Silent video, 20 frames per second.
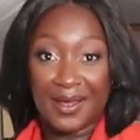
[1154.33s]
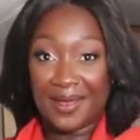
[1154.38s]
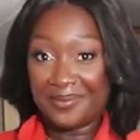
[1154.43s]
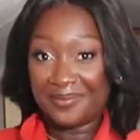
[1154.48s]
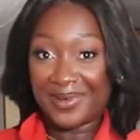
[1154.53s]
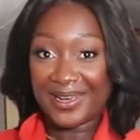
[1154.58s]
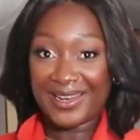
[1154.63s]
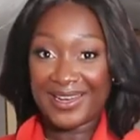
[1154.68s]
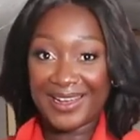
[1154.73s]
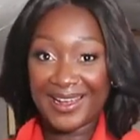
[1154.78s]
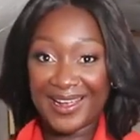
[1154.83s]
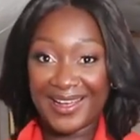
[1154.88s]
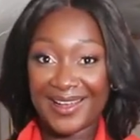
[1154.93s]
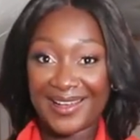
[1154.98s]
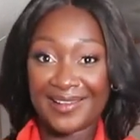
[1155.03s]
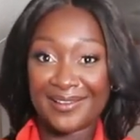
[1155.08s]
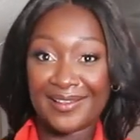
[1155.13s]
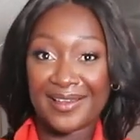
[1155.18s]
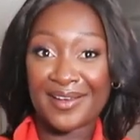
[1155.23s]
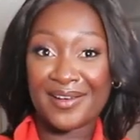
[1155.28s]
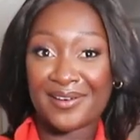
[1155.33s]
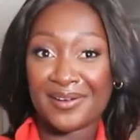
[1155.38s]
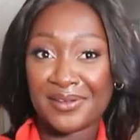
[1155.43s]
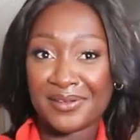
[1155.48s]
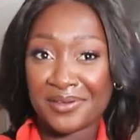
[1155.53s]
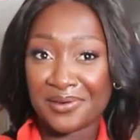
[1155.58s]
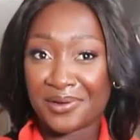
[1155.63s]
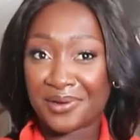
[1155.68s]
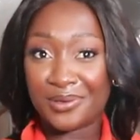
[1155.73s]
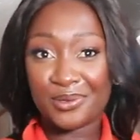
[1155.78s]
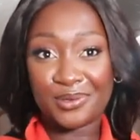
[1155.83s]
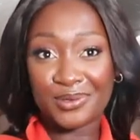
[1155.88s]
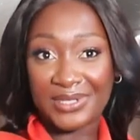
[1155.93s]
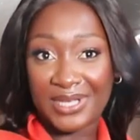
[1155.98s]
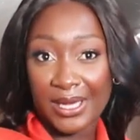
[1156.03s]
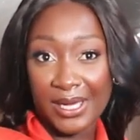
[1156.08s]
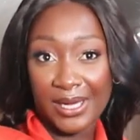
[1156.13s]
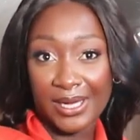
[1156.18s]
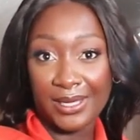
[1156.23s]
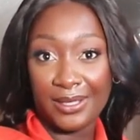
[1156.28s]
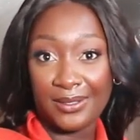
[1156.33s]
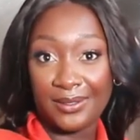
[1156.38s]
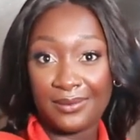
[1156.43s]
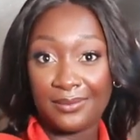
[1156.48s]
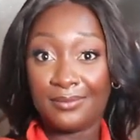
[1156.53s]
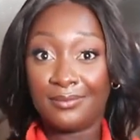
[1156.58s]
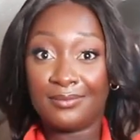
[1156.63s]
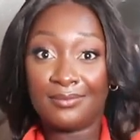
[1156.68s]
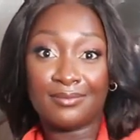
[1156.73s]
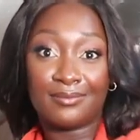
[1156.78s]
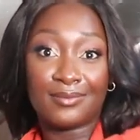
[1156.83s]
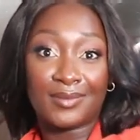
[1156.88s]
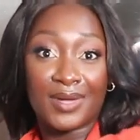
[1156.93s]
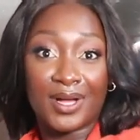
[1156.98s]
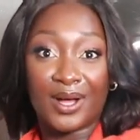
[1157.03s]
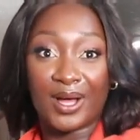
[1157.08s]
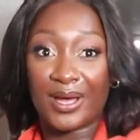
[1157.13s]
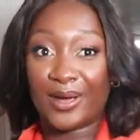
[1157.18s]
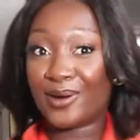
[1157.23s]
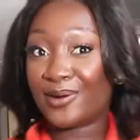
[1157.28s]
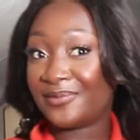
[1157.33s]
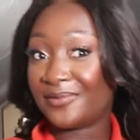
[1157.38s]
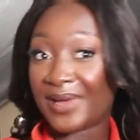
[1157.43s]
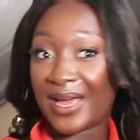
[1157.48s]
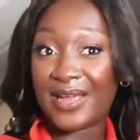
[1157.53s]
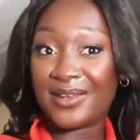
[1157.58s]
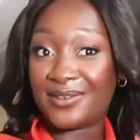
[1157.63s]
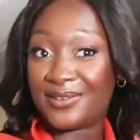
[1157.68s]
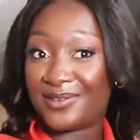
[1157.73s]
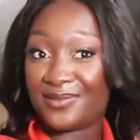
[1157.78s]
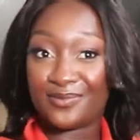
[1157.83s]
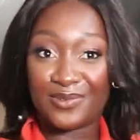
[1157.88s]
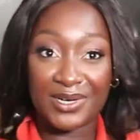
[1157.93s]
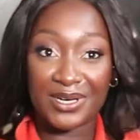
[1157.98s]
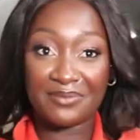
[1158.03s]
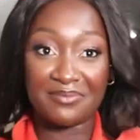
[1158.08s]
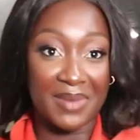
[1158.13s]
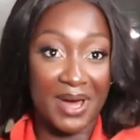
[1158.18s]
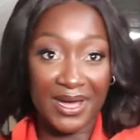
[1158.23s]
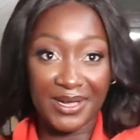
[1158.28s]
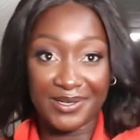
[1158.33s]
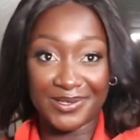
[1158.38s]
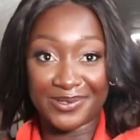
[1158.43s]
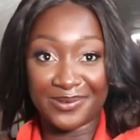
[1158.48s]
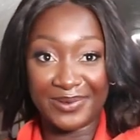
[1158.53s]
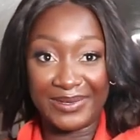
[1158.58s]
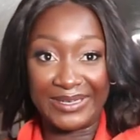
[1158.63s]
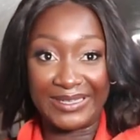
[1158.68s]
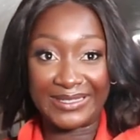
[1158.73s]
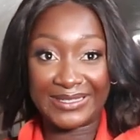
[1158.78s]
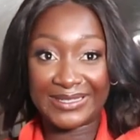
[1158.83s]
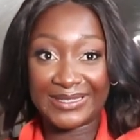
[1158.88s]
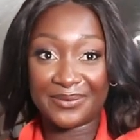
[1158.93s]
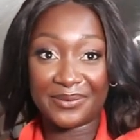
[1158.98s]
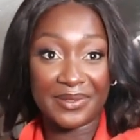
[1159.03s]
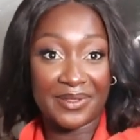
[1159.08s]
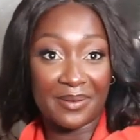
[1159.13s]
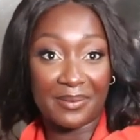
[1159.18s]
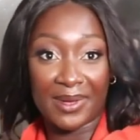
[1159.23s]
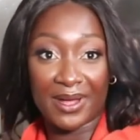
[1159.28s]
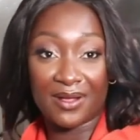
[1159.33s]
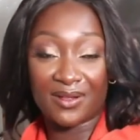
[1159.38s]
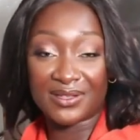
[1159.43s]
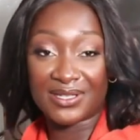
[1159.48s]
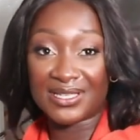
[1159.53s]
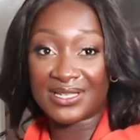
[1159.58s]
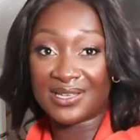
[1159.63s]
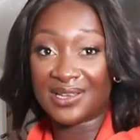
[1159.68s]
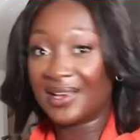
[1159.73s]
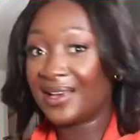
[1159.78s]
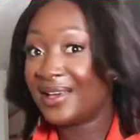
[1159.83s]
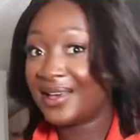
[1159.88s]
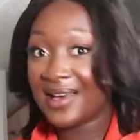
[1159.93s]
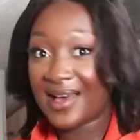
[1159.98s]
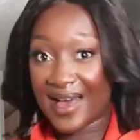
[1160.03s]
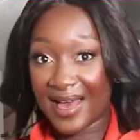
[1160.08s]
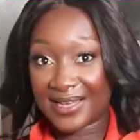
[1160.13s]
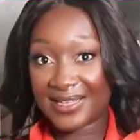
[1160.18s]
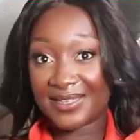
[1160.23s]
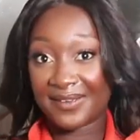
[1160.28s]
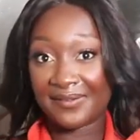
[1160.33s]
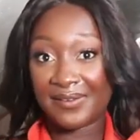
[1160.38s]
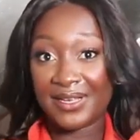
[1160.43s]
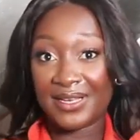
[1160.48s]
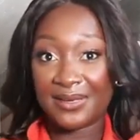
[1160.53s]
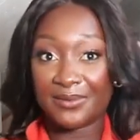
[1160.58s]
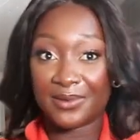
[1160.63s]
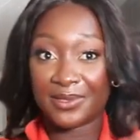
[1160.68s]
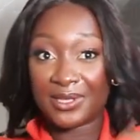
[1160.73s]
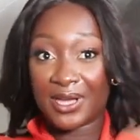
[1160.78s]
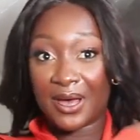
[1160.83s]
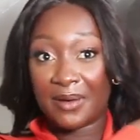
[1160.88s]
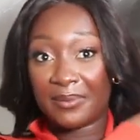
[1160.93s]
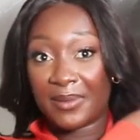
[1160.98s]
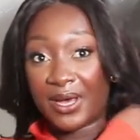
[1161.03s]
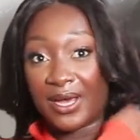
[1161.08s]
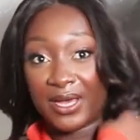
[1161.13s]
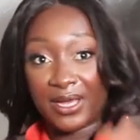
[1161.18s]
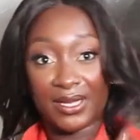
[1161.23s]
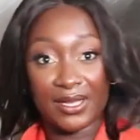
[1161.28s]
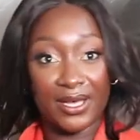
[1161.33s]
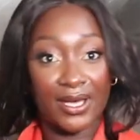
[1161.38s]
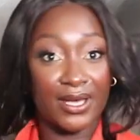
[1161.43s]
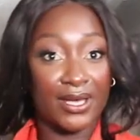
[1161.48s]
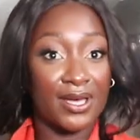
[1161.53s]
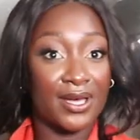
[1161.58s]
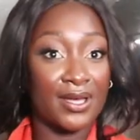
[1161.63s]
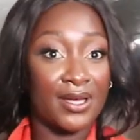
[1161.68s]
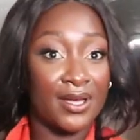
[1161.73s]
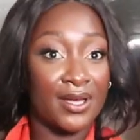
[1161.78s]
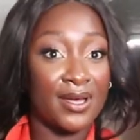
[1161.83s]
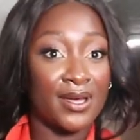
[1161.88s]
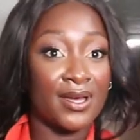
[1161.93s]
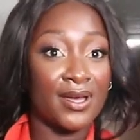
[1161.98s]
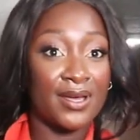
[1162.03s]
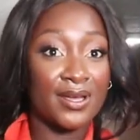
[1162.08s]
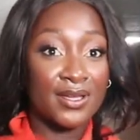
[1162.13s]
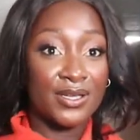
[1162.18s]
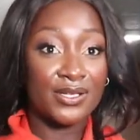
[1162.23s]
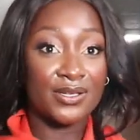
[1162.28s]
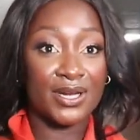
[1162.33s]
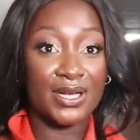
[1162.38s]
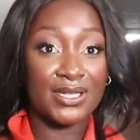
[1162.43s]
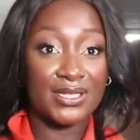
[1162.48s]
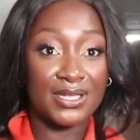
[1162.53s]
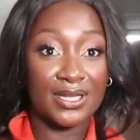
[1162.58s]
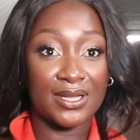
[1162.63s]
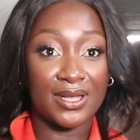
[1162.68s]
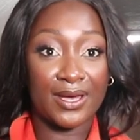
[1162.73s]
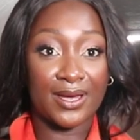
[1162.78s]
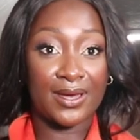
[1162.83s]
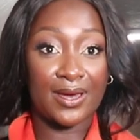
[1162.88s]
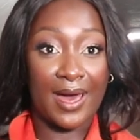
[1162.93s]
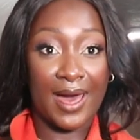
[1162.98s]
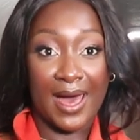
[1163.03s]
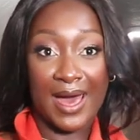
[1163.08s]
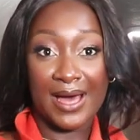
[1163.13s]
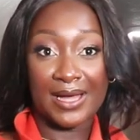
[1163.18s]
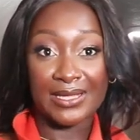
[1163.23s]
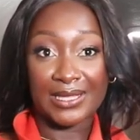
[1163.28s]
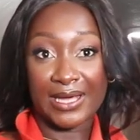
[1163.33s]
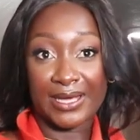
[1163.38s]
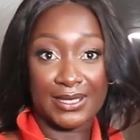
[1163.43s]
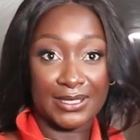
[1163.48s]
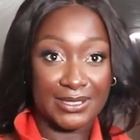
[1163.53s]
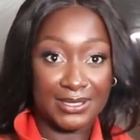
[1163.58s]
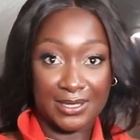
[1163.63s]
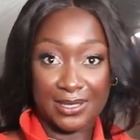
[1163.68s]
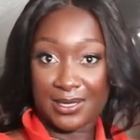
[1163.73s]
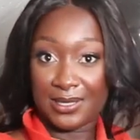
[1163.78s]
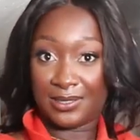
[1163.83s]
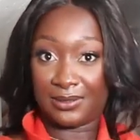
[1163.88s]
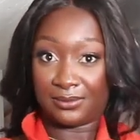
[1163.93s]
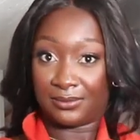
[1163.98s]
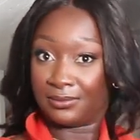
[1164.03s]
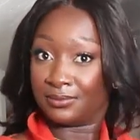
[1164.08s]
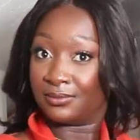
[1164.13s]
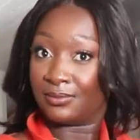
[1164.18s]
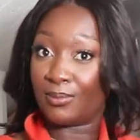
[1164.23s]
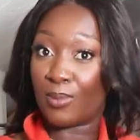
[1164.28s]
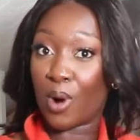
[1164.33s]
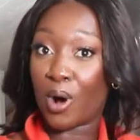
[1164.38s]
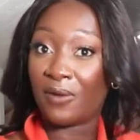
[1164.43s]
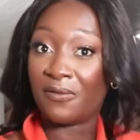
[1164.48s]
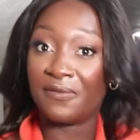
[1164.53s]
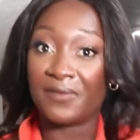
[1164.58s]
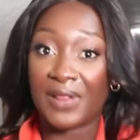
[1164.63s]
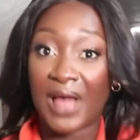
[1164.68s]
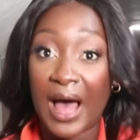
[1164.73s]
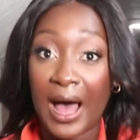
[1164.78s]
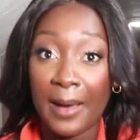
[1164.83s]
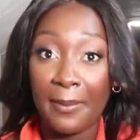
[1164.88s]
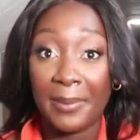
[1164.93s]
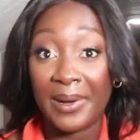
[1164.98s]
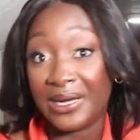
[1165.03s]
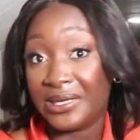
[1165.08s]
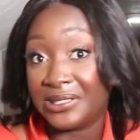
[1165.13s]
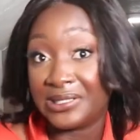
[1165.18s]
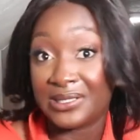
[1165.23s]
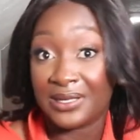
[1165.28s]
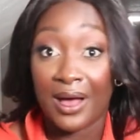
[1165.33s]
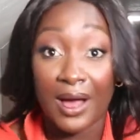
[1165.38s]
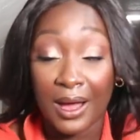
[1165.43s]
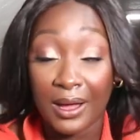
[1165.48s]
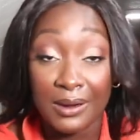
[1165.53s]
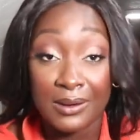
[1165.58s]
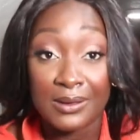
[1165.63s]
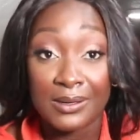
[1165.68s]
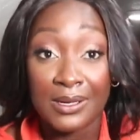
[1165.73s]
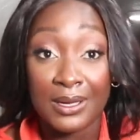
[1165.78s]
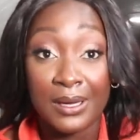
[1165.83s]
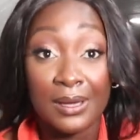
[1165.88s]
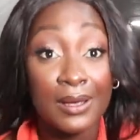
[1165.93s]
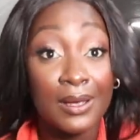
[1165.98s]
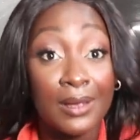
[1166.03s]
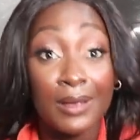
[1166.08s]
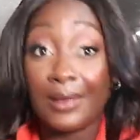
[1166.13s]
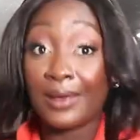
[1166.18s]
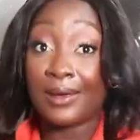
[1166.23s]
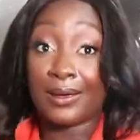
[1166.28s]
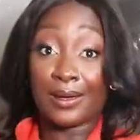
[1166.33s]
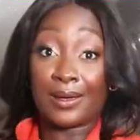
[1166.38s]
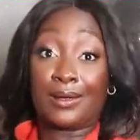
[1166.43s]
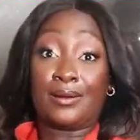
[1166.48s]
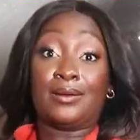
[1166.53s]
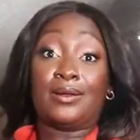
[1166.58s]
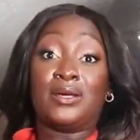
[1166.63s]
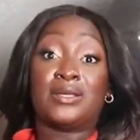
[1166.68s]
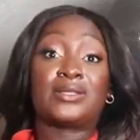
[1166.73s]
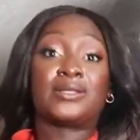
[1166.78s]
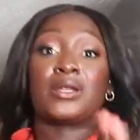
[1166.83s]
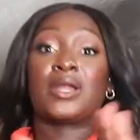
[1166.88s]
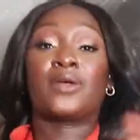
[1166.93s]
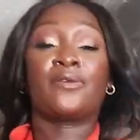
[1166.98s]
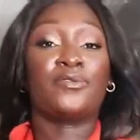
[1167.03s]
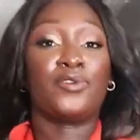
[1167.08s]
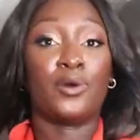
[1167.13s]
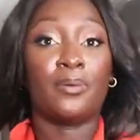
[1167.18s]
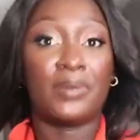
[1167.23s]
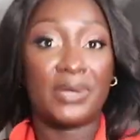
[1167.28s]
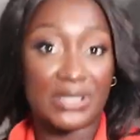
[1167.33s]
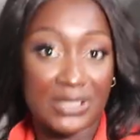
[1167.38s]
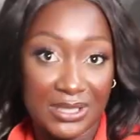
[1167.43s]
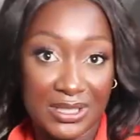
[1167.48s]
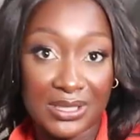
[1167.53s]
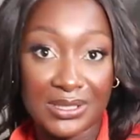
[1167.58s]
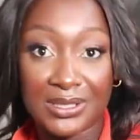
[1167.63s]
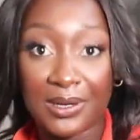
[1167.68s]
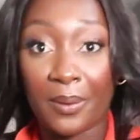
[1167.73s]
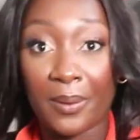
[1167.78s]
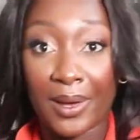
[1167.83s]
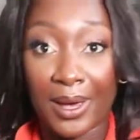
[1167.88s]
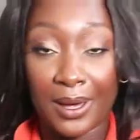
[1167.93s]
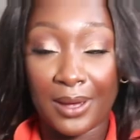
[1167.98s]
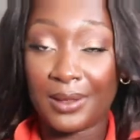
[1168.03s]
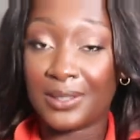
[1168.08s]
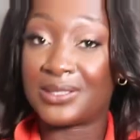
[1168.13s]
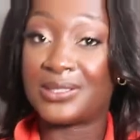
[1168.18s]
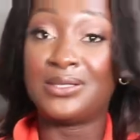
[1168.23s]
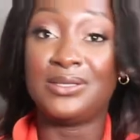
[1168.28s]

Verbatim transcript: but yeah like on a cool day I, oh, I wouldn't mind doing this with the belt. I definitely would not mind like trying to like act like it's a muffler, but it's not. And it's none of your business, okay? It's